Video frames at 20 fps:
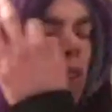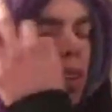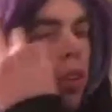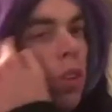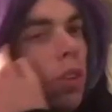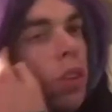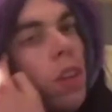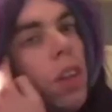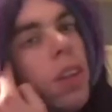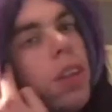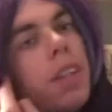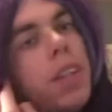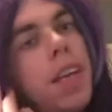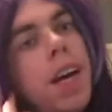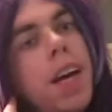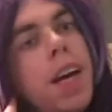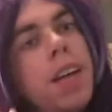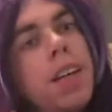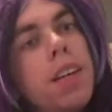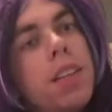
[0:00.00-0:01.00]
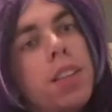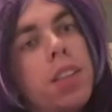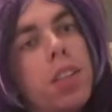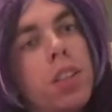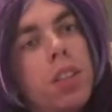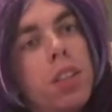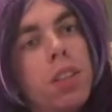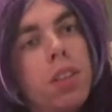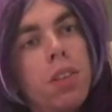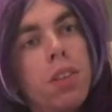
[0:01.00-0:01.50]
or the
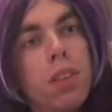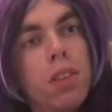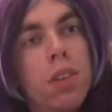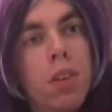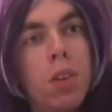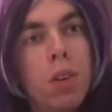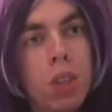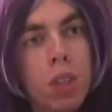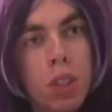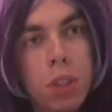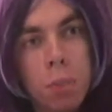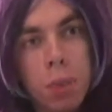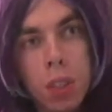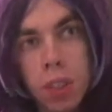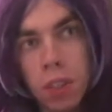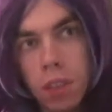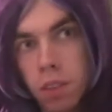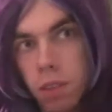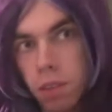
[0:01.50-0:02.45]
headless horseman.